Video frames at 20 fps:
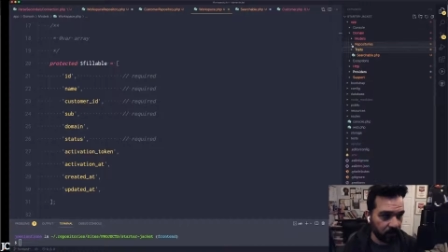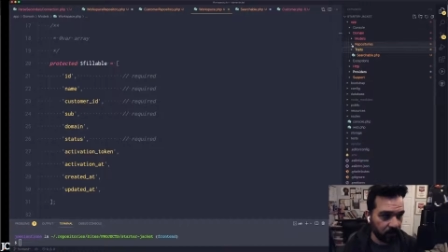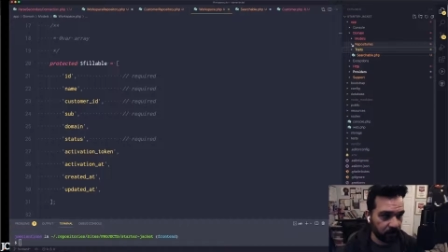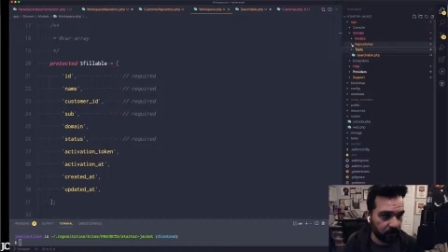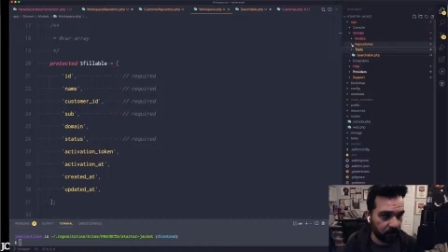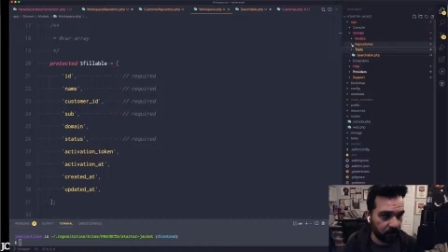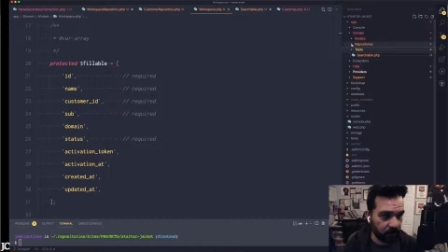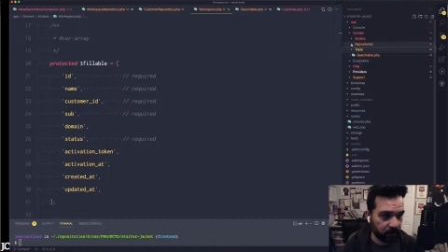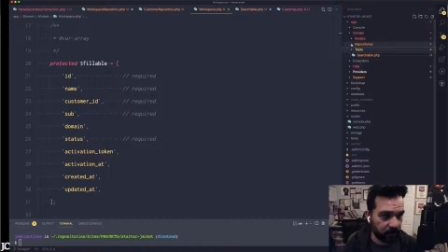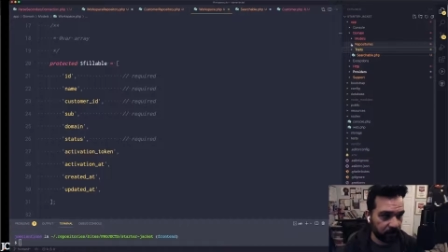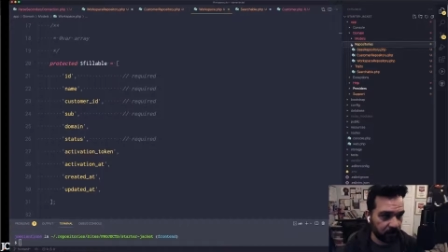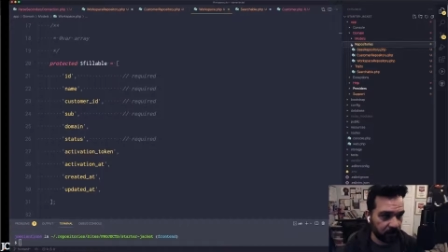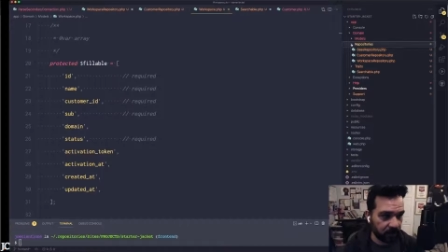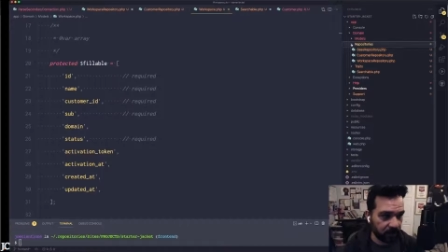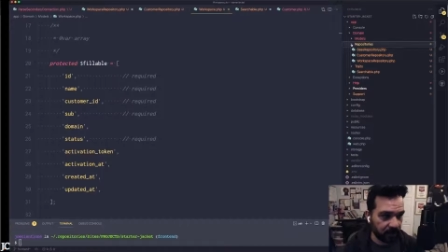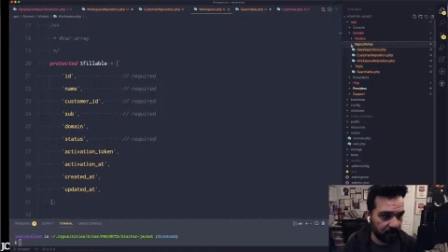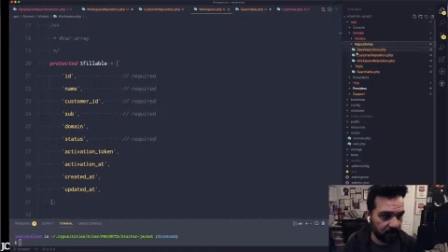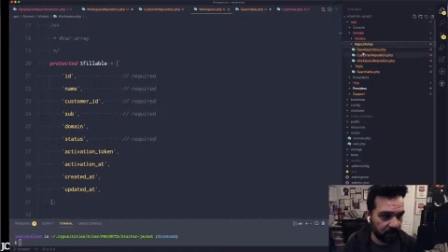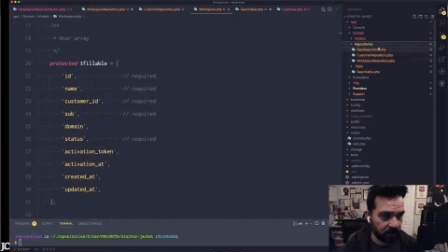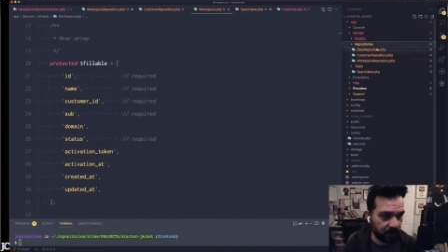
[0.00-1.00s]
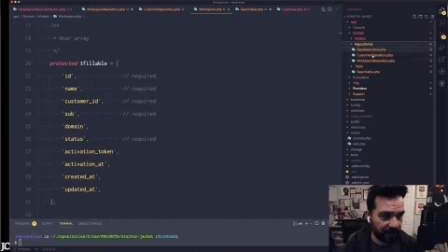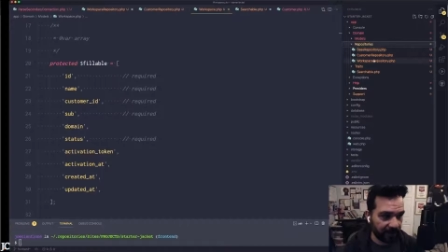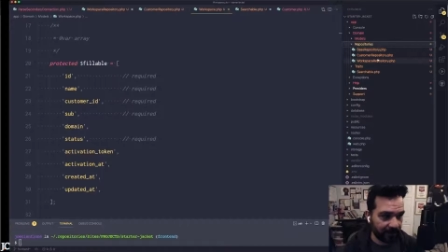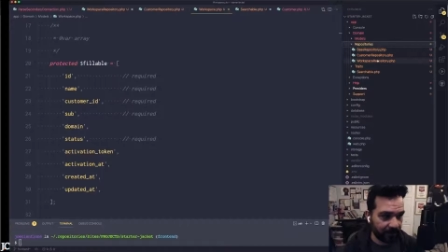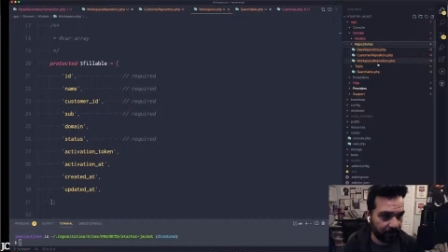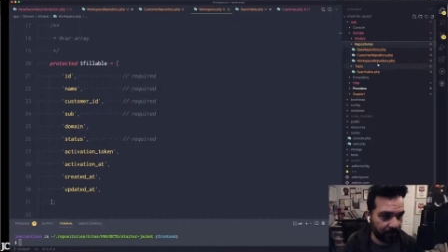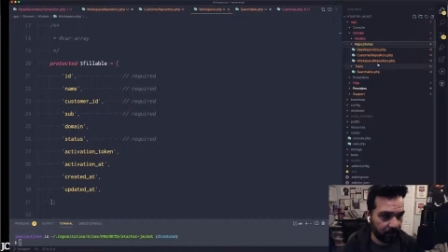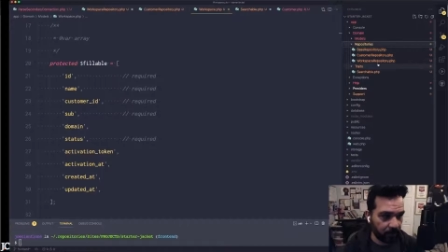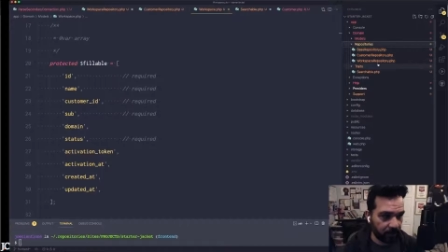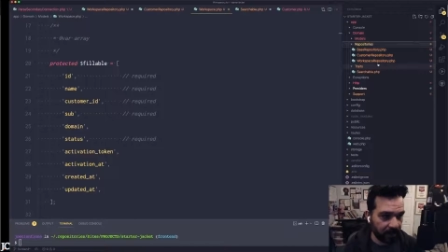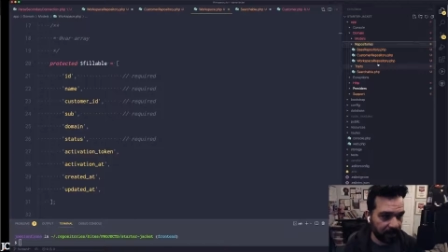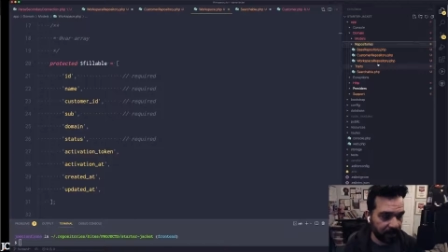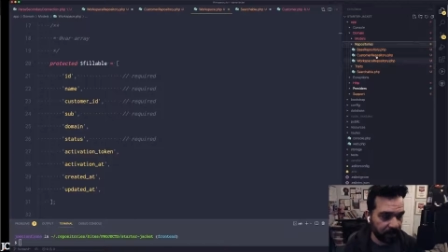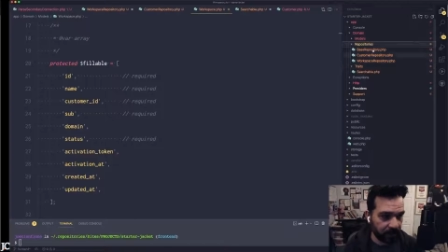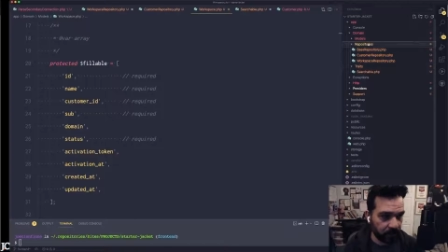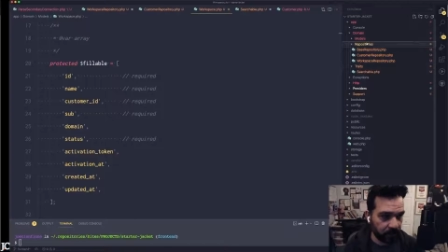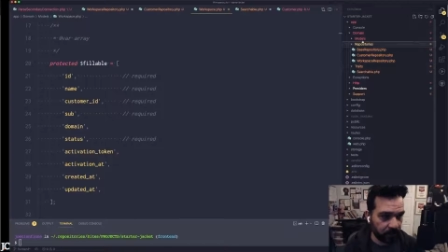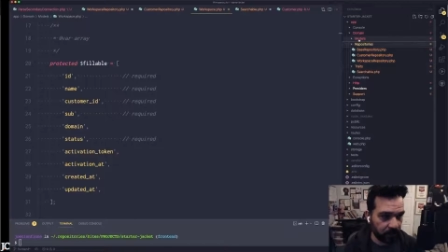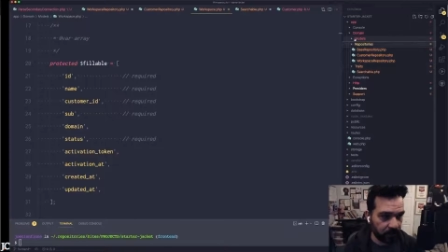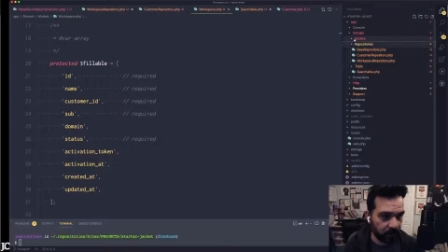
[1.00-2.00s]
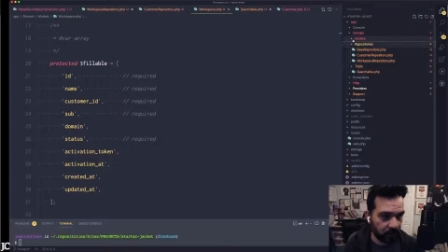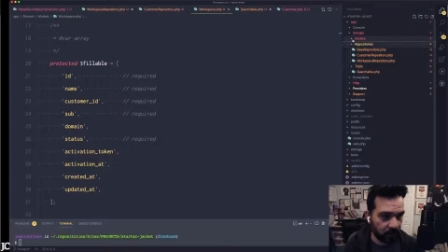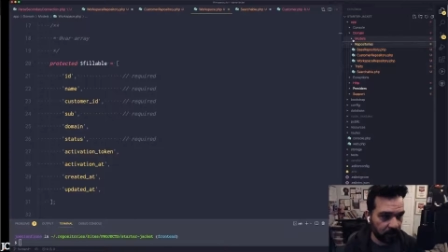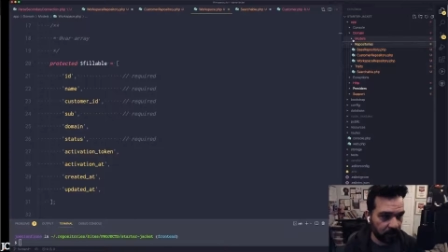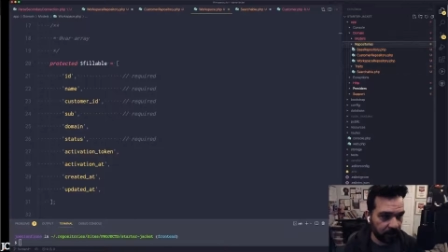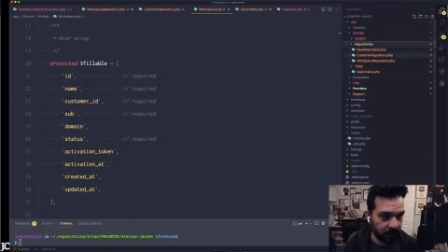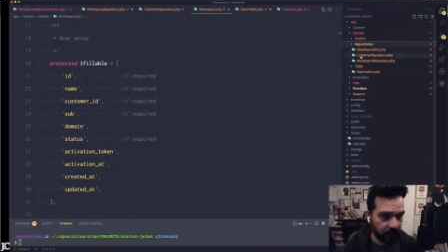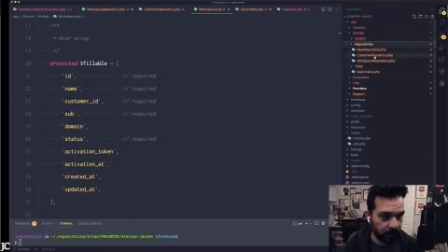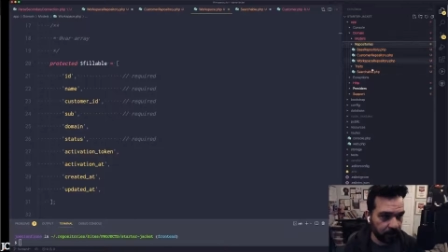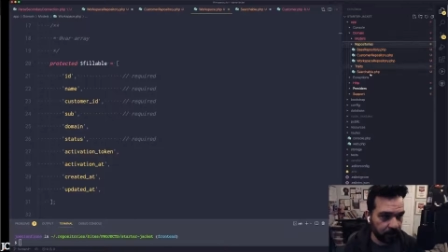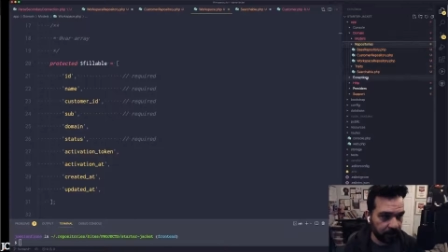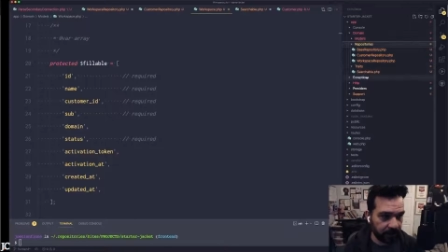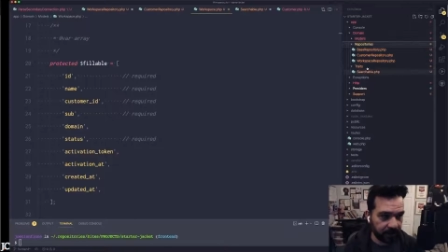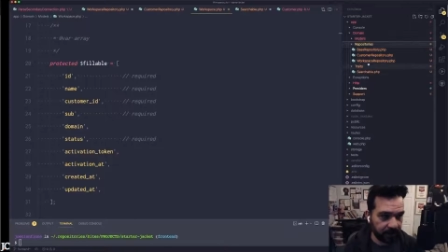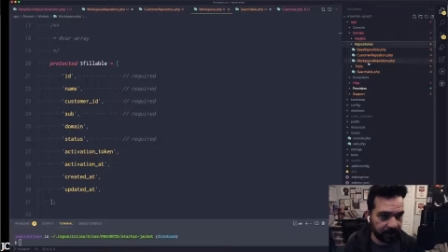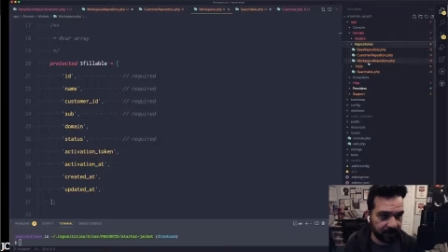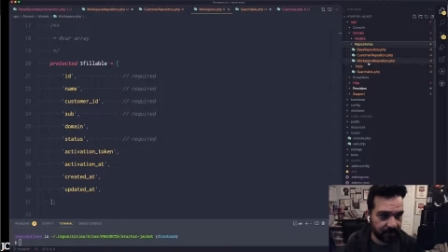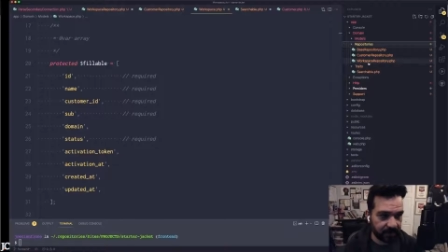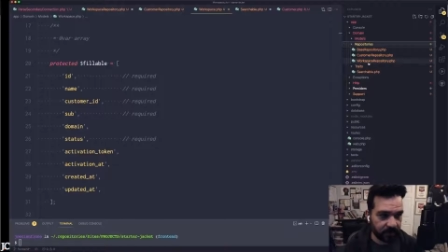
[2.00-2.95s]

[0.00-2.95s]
search those things, we have our repositories all in place,